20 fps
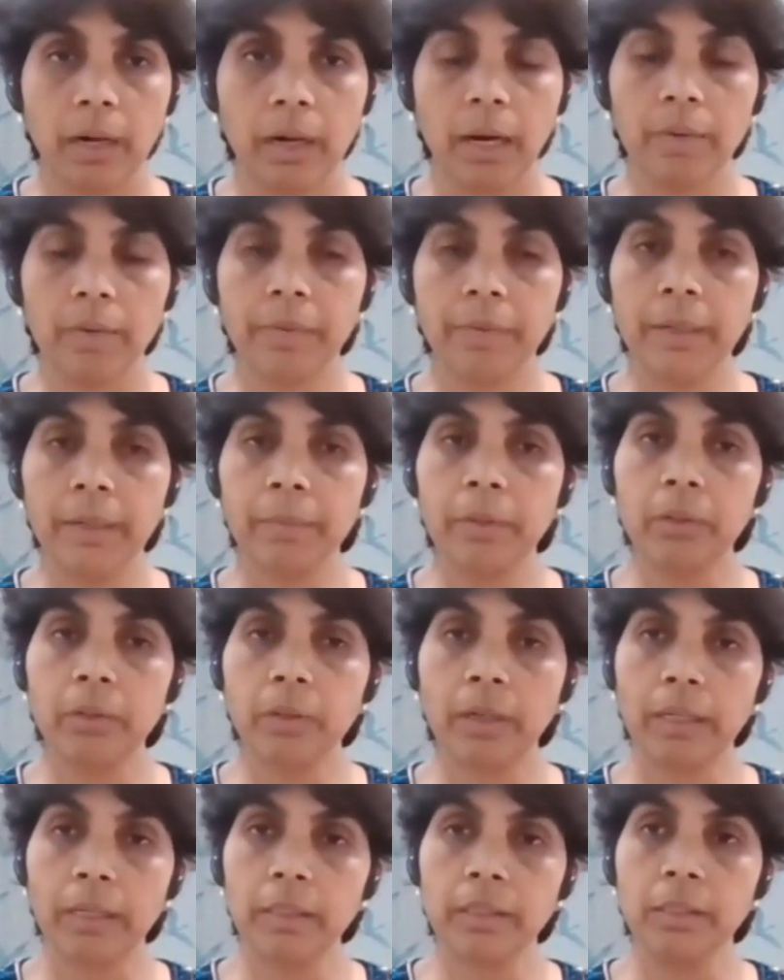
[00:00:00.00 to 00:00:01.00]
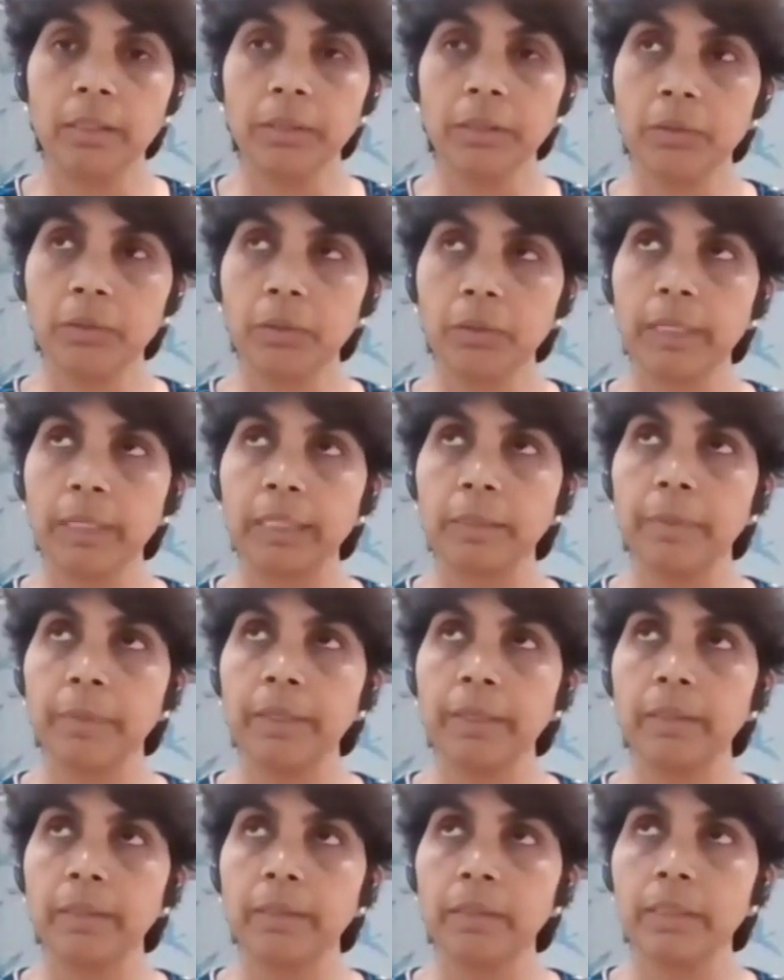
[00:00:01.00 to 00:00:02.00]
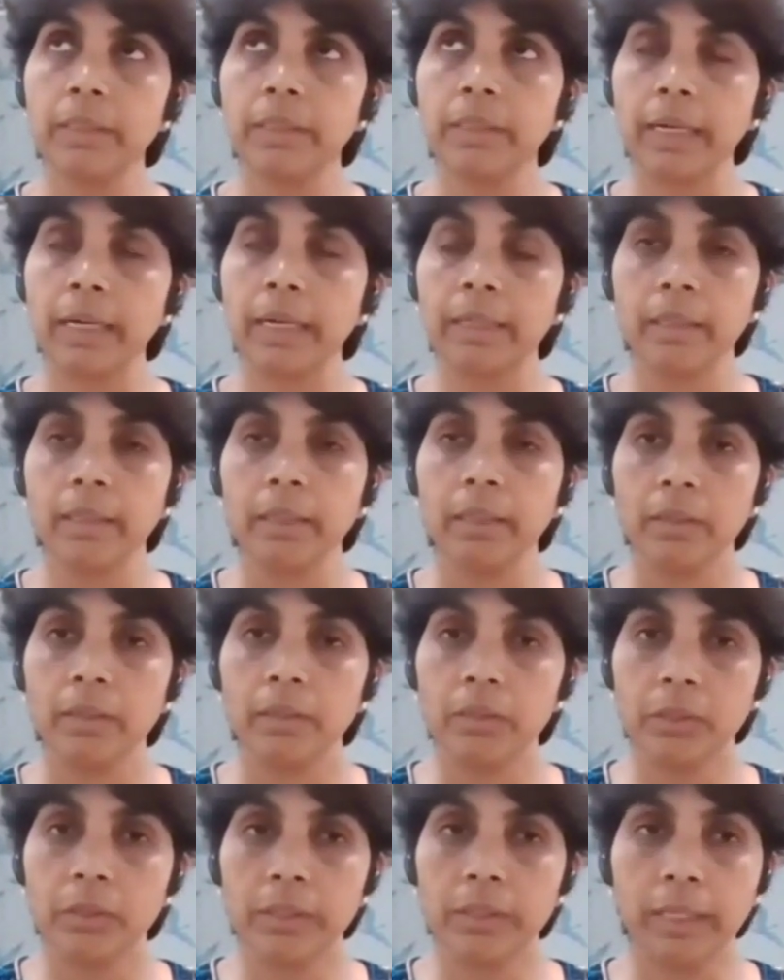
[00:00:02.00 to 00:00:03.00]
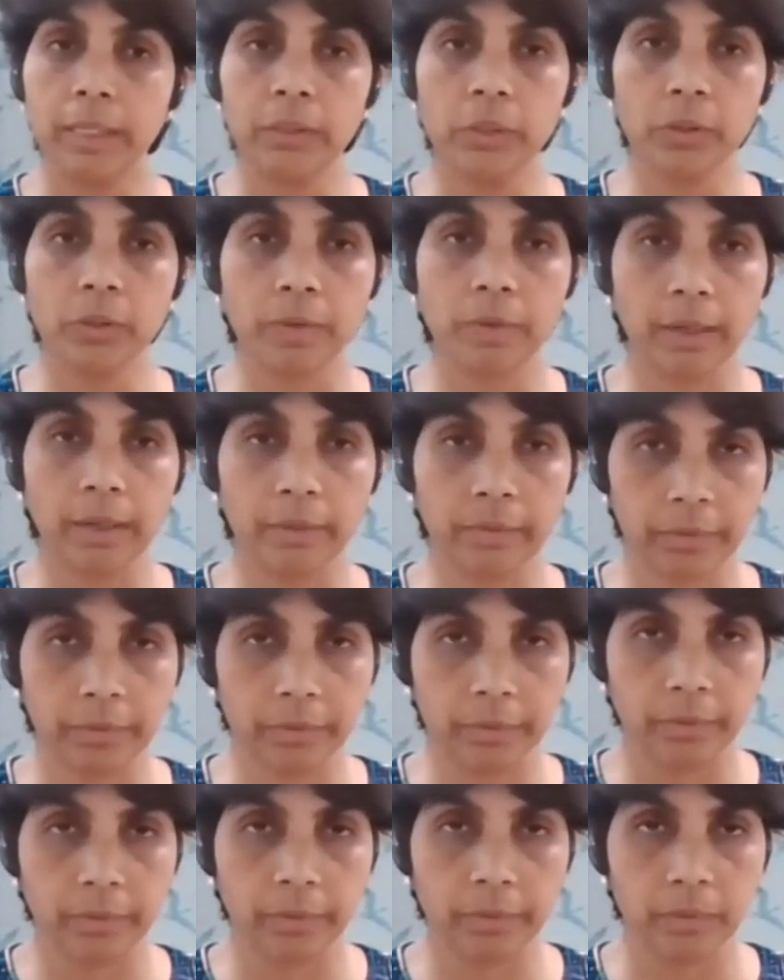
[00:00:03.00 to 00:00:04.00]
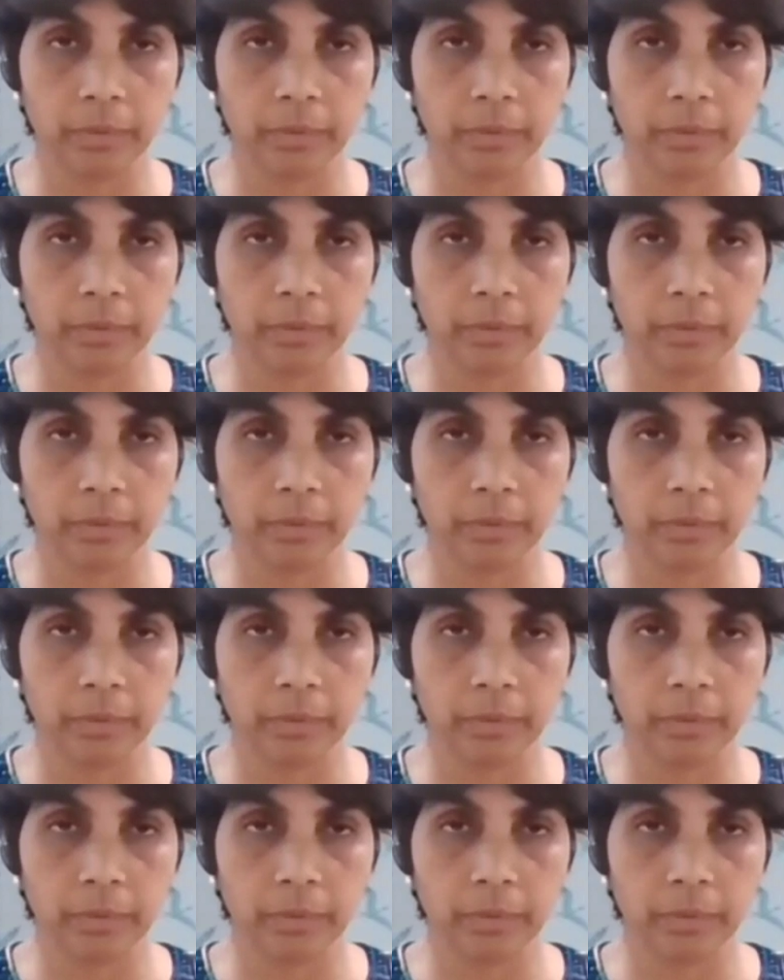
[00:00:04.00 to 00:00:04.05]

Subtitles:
Are we able to continue to experience that sense of love